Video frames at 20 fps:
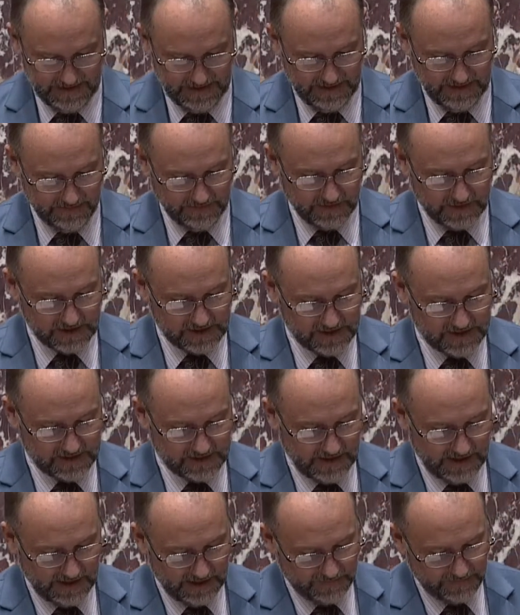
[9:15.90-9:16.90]
for the
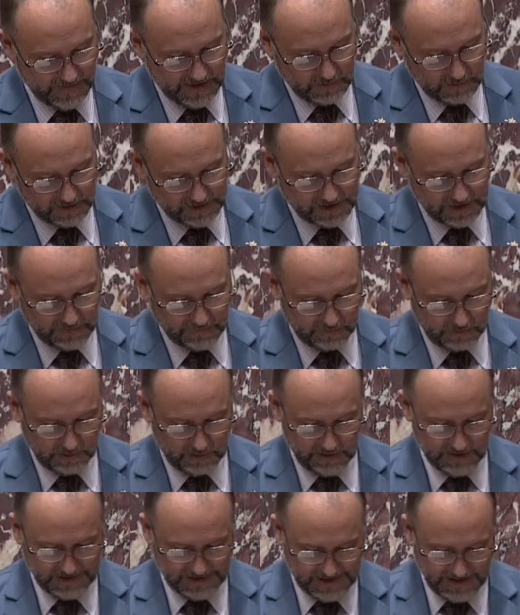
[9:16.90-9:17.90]
Federal
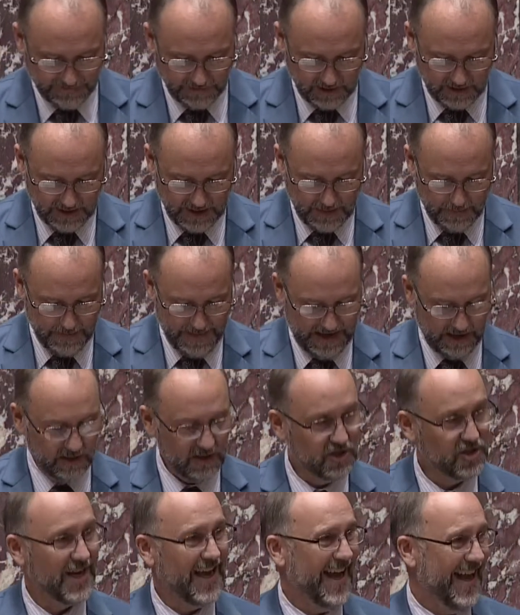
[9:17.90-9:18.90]
Civil
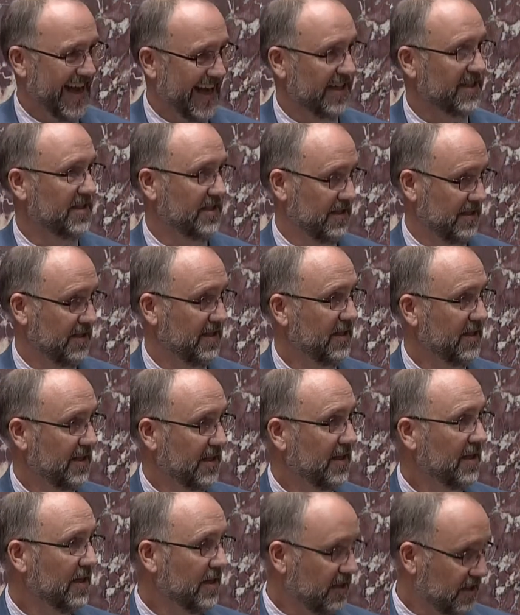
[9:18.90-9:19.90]
Marriage Act
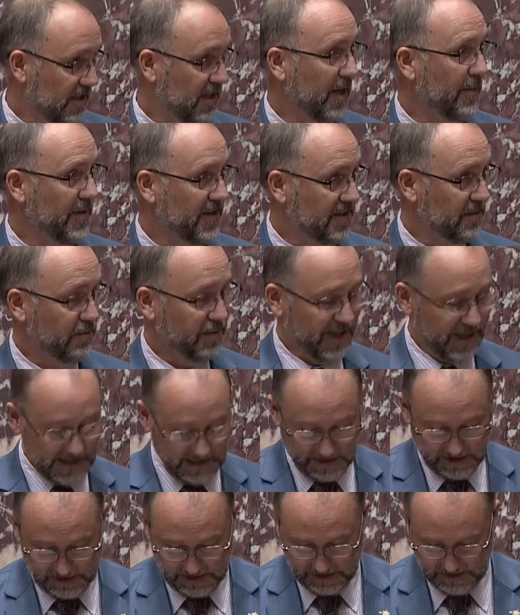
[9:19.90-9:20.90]
to come into
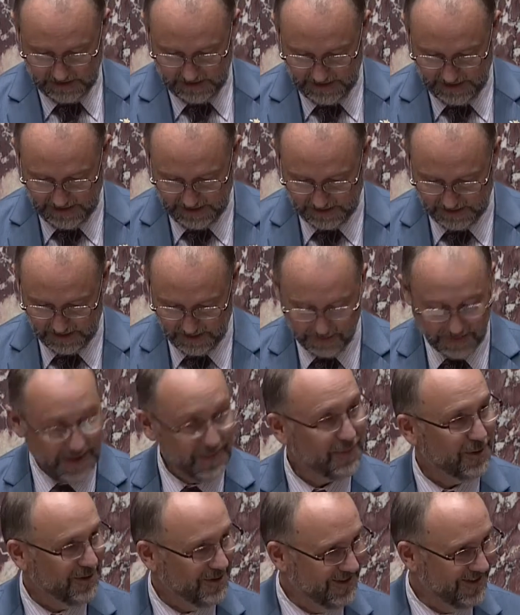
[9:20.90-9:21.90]
place, as the
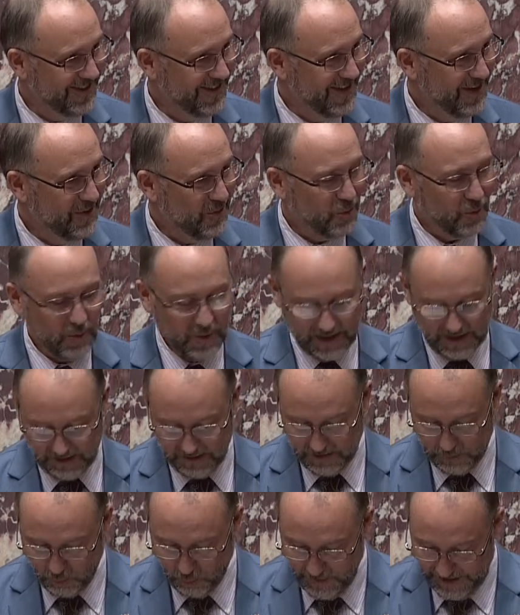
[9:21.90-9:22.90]
member
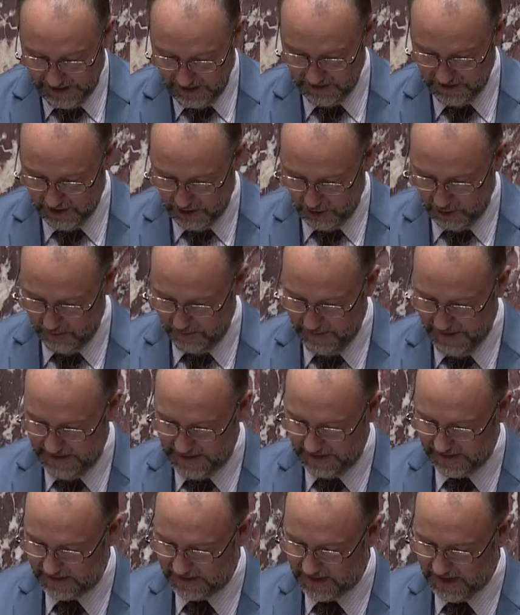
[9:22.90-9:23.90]
well know,
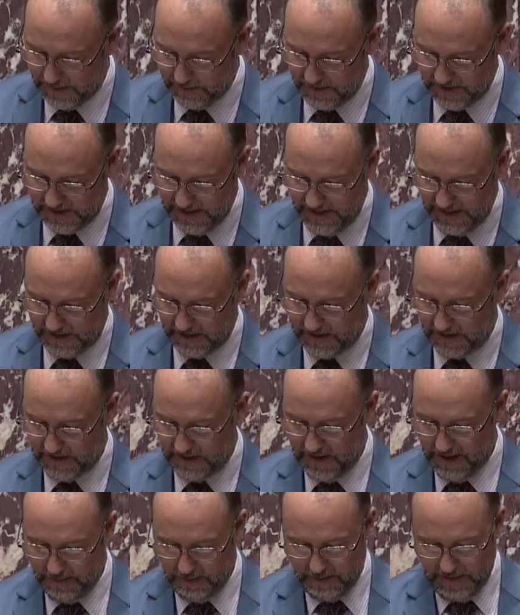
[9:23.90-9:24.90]
making same-sex
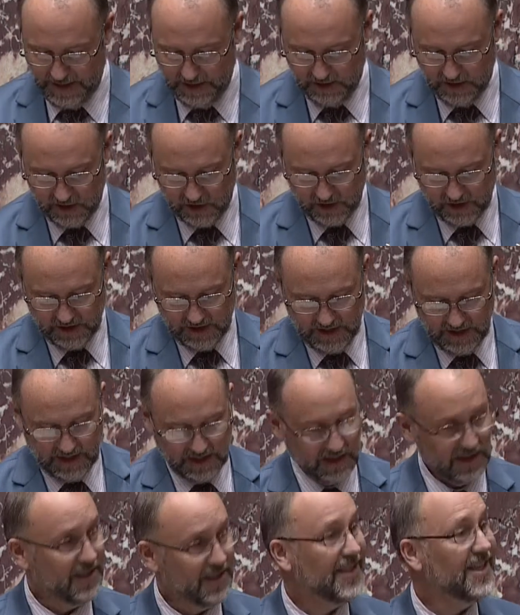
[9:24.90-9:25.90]
marriage
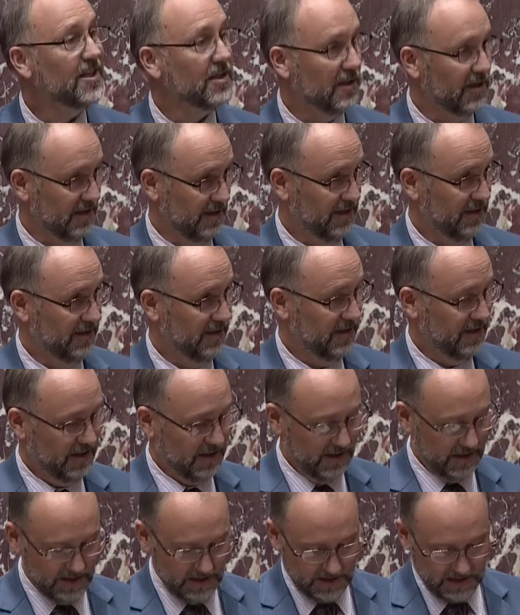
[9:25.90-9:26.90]
legal
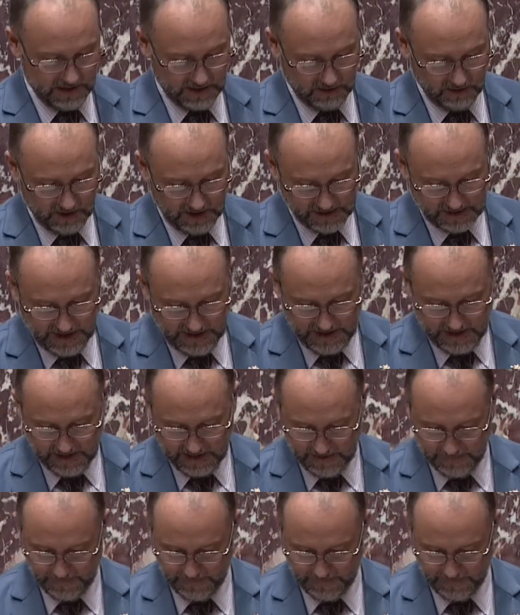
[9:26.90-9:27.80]
across Canada.